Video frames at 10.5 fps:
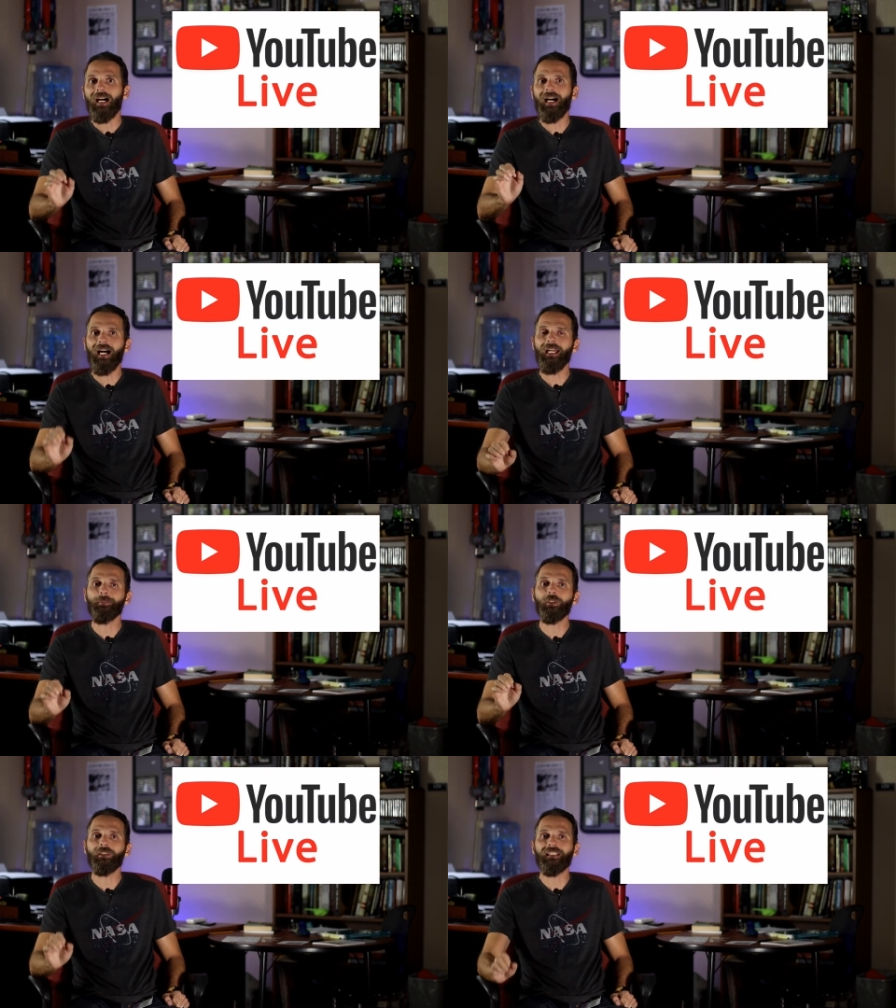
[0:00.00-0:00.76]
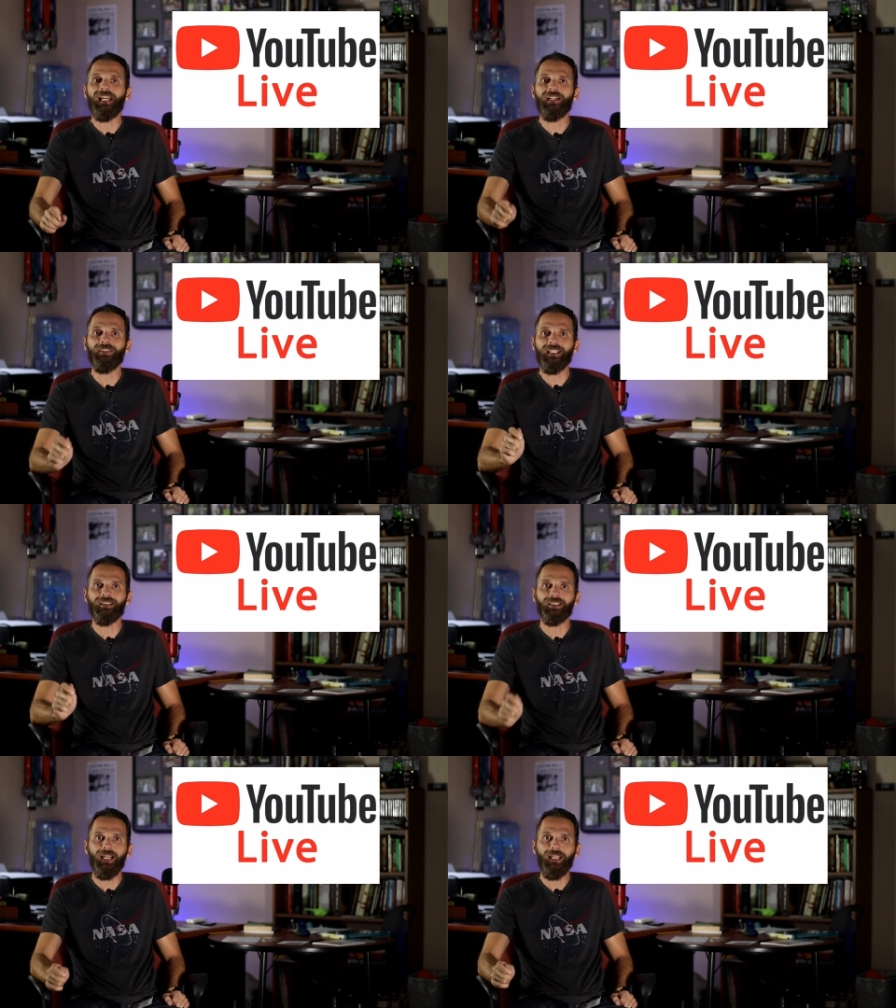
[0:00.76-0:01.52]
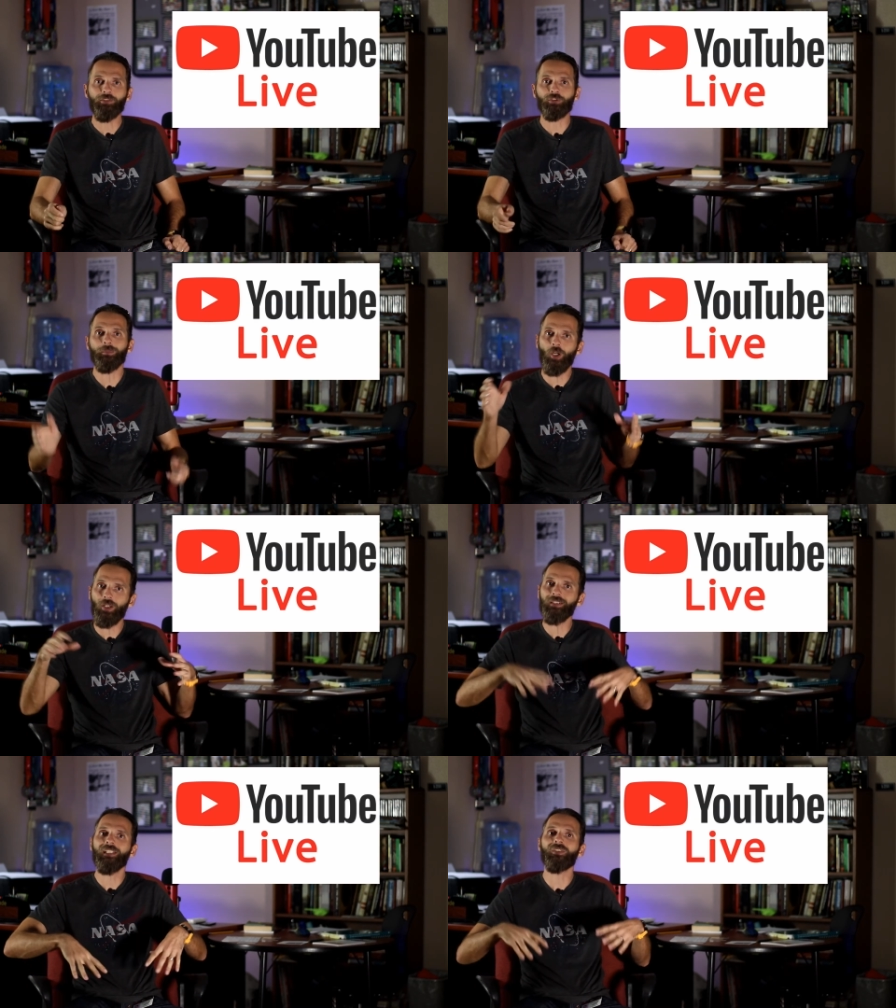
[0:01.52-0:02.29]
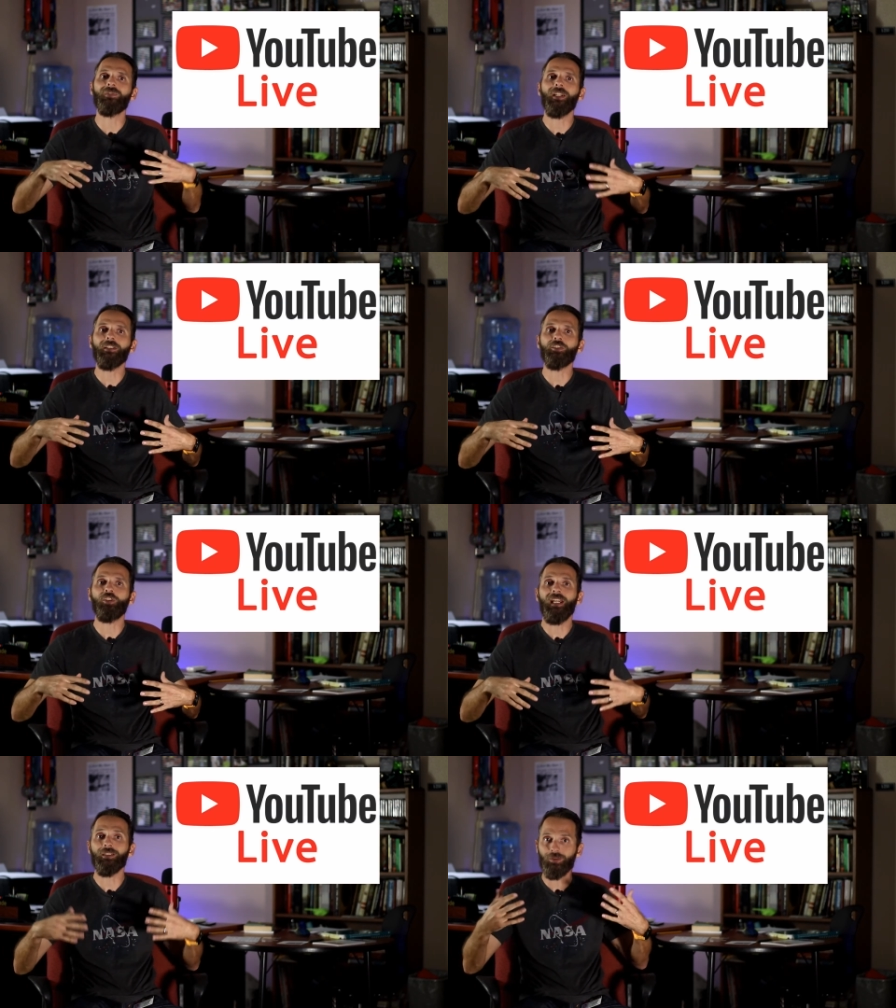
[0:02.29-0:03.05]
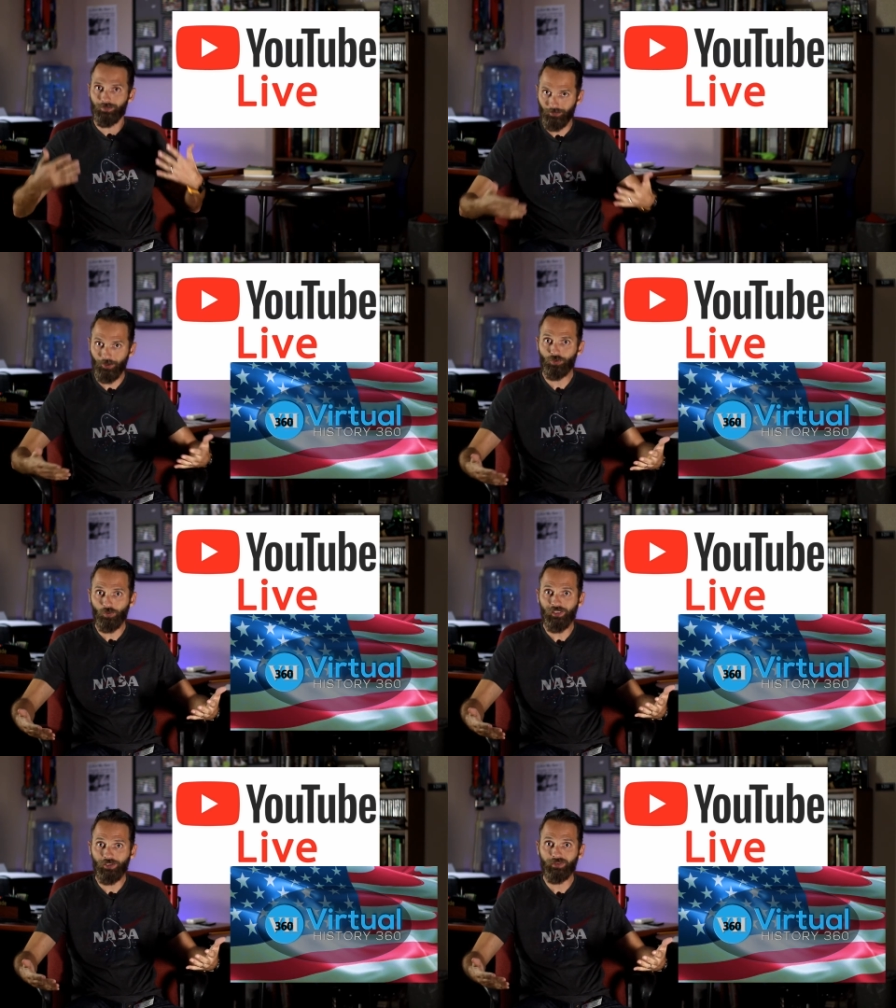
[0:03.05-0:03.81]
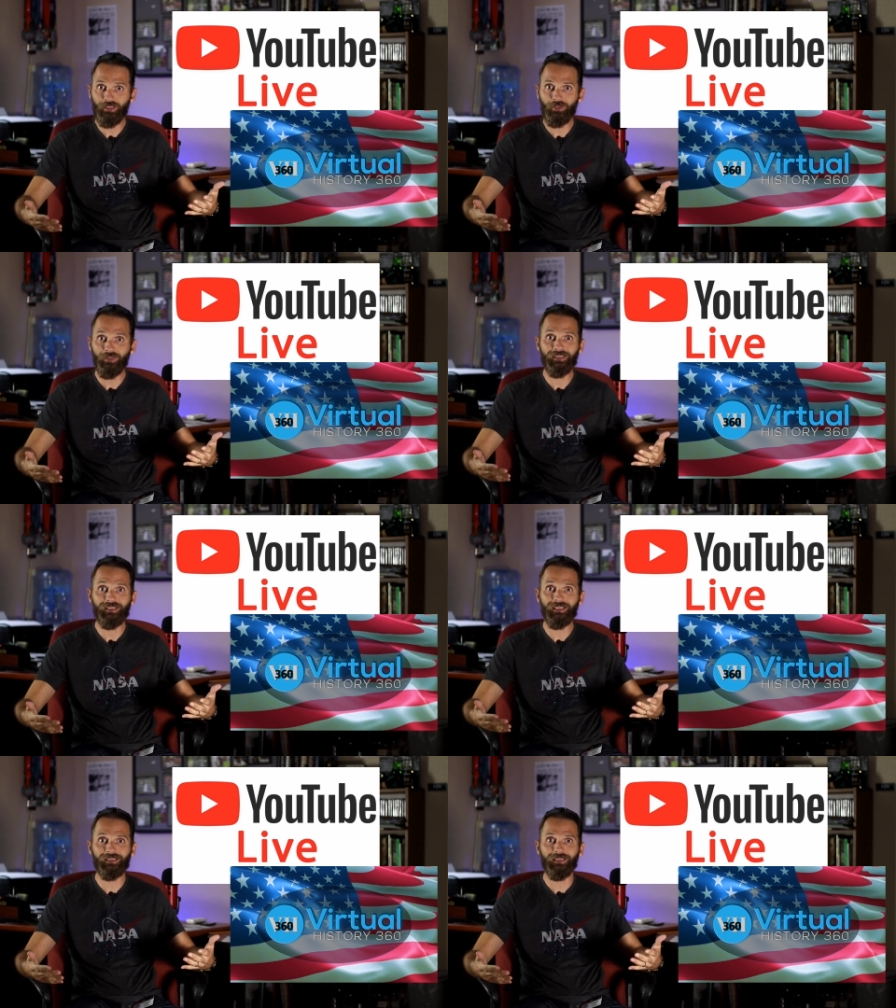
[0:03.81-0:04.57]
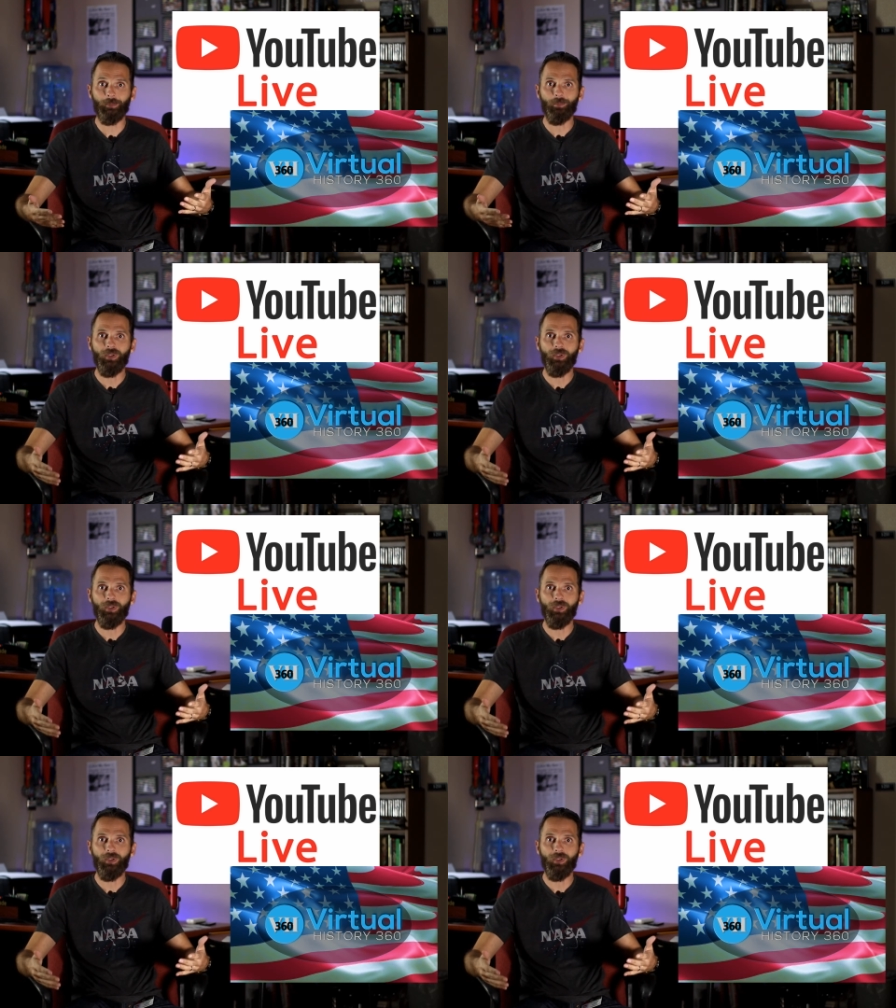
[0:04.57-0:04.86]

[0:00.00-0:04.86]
I'm going to have a live stream on this very channel, Virtual History 360.